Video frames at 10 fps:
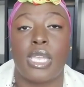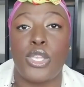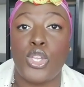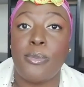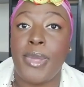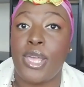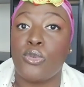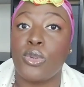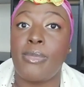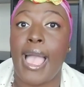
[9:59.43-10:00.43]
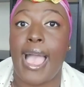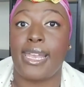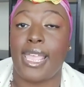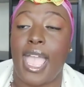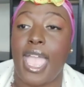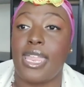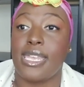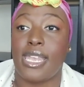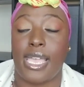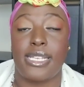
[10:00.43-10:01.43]
In your bedroom, adding a
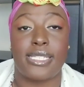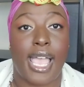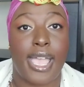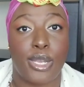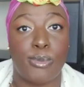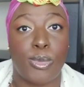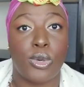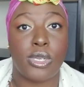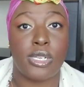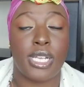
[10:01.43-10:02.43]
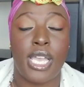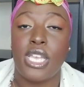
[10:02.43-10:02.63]
nice headboard